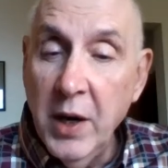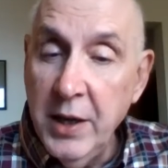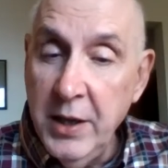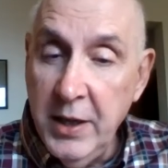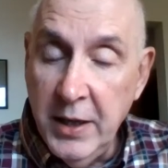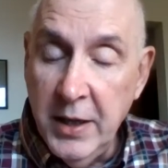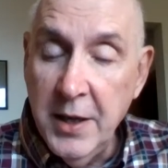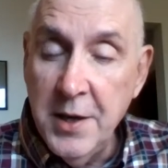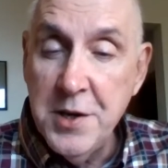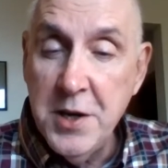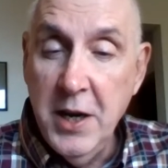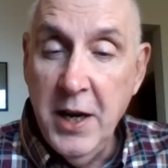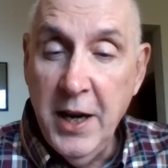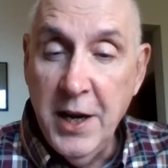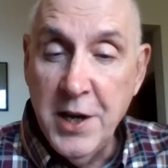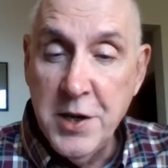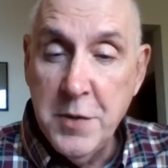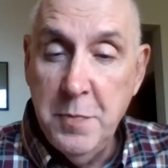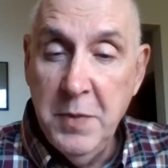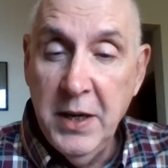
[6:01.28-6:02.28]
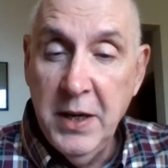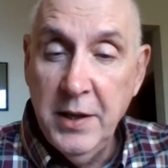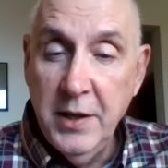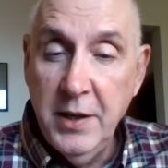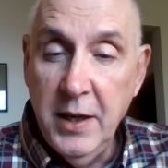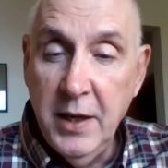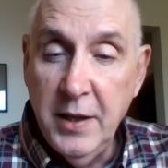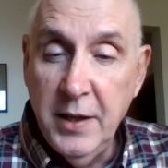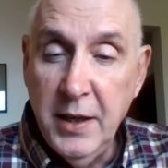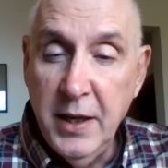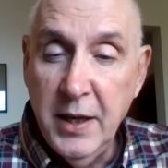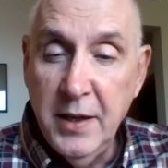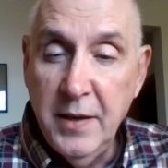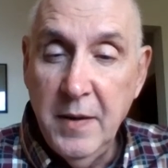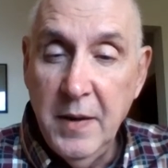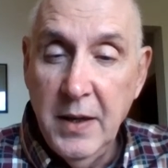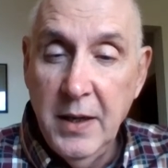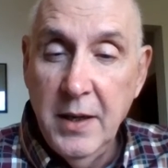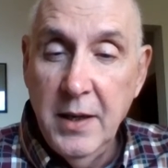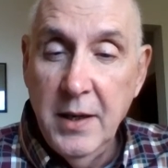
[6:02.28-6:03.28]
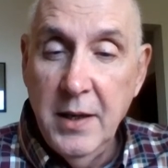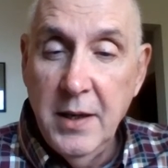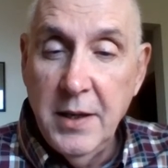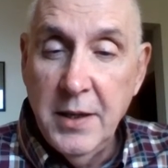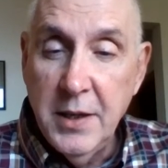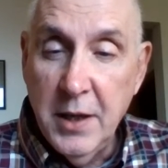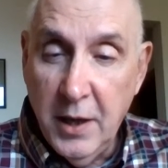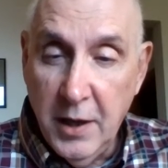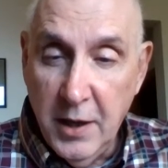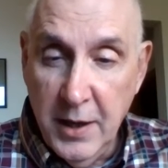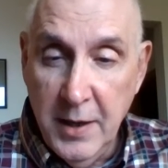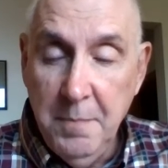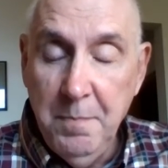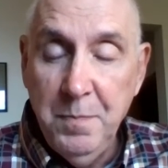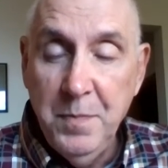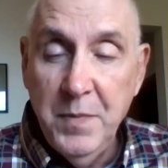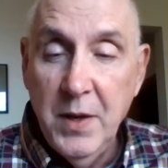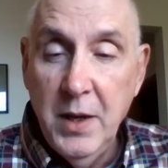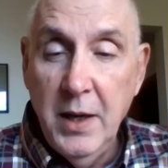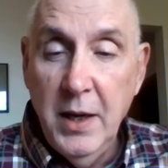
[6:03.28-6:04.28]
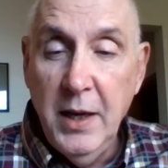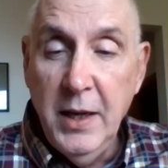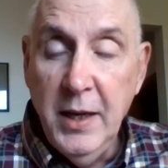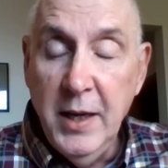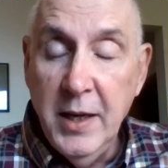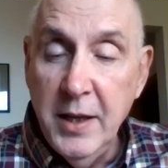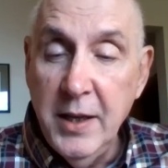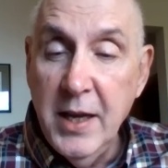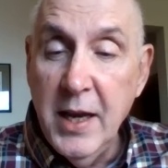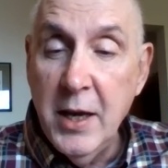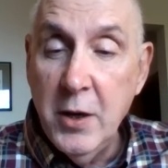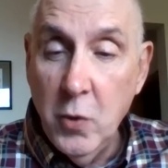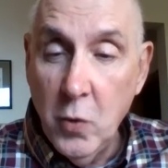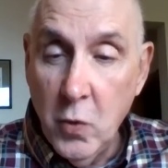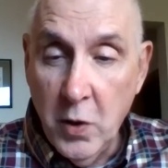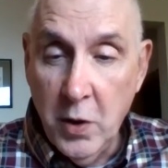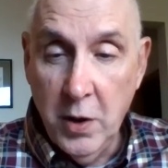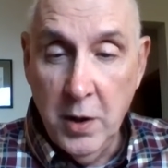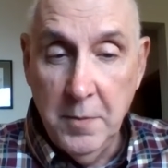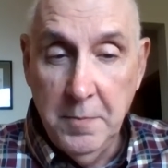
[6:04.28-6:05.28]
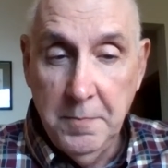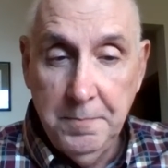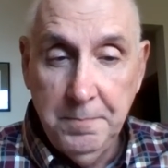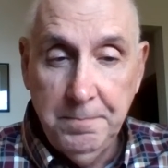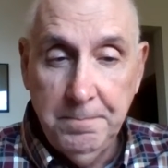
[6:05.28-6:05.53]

ideas, aspect and then time, in that order.